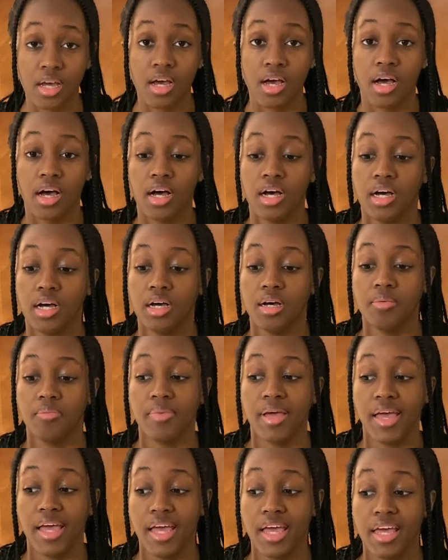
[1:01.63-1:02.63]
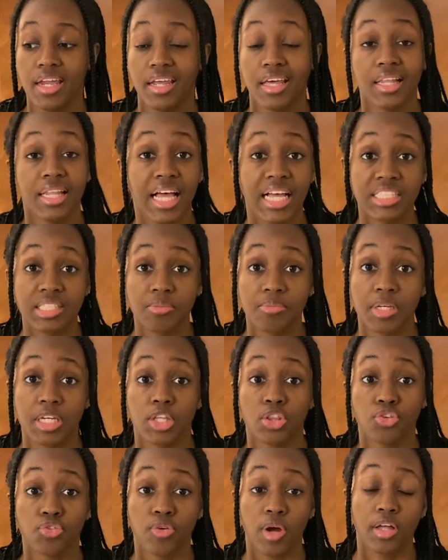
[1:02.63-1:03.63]
and it lasted me
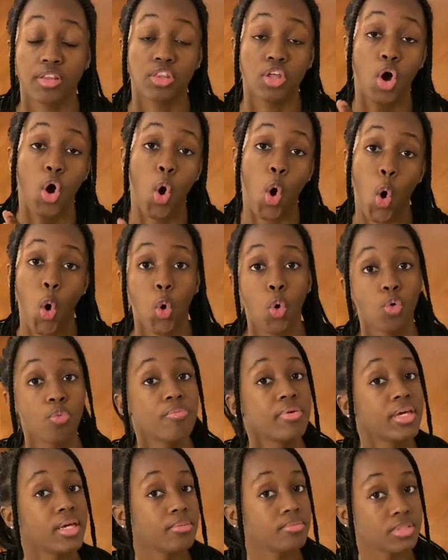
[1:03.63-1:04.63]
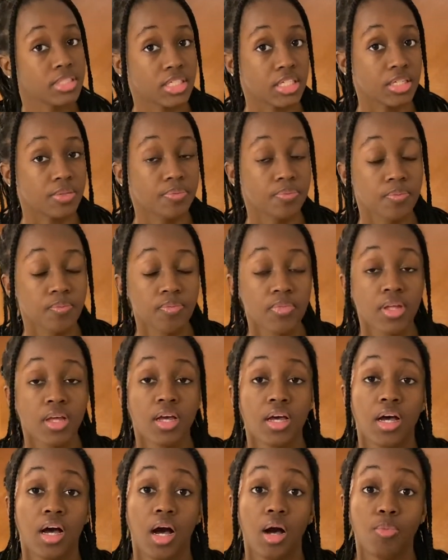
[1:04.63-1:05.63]
throughout the whole BMT,
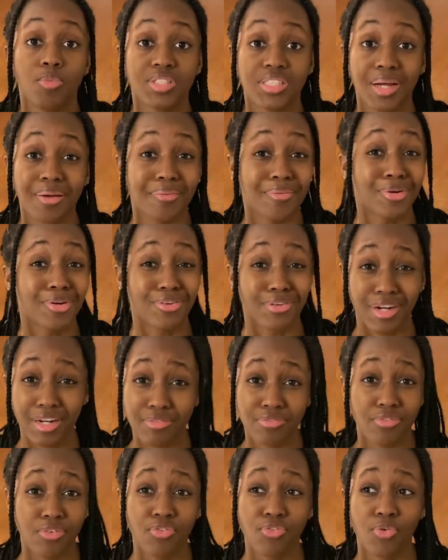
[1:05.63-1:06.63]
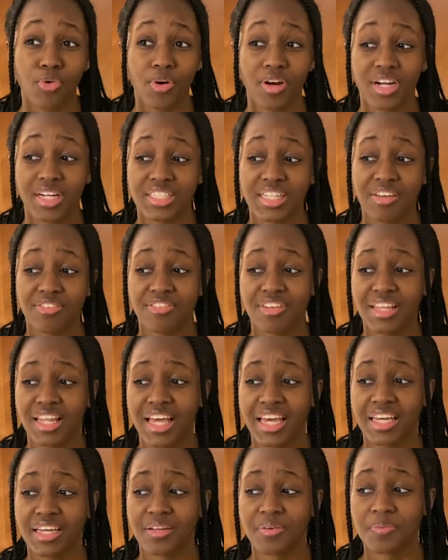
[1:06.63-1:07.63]
which I'm grateful for because I feel
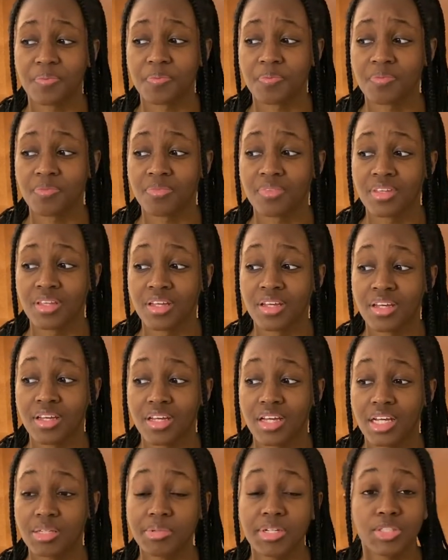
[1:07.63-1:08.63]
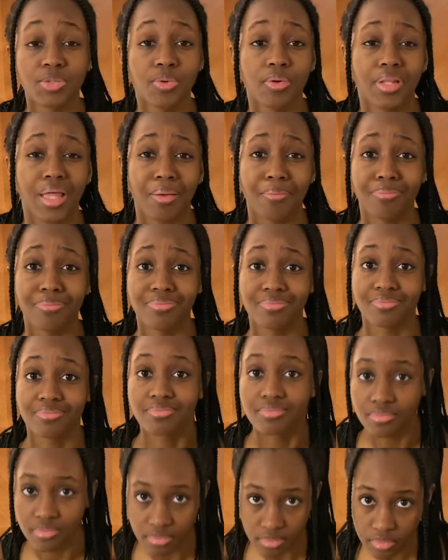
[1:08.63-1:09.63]
like, especially with like
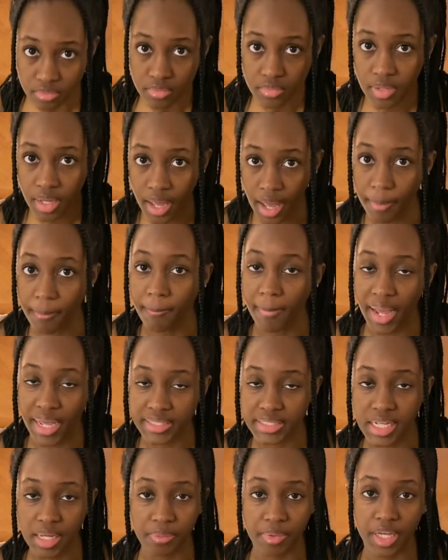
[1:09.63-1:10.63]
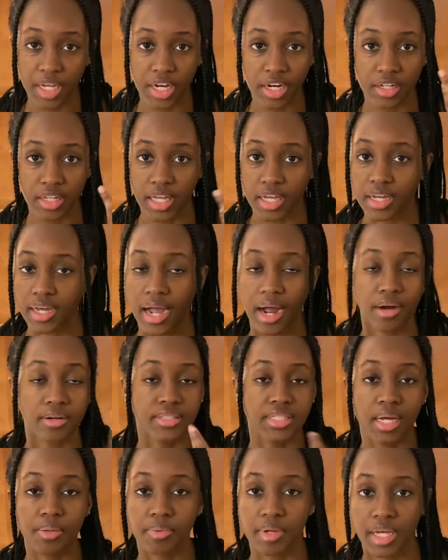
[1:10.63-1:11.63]
my type of hair, like our
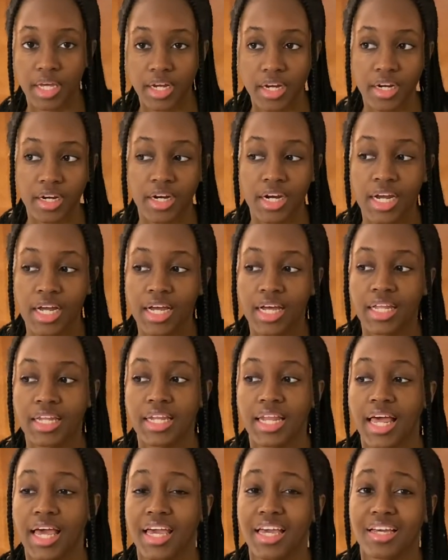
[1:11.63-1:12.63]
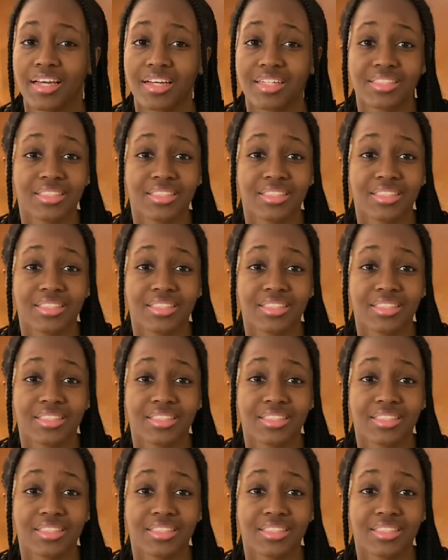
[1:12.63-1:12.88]
type of hair, like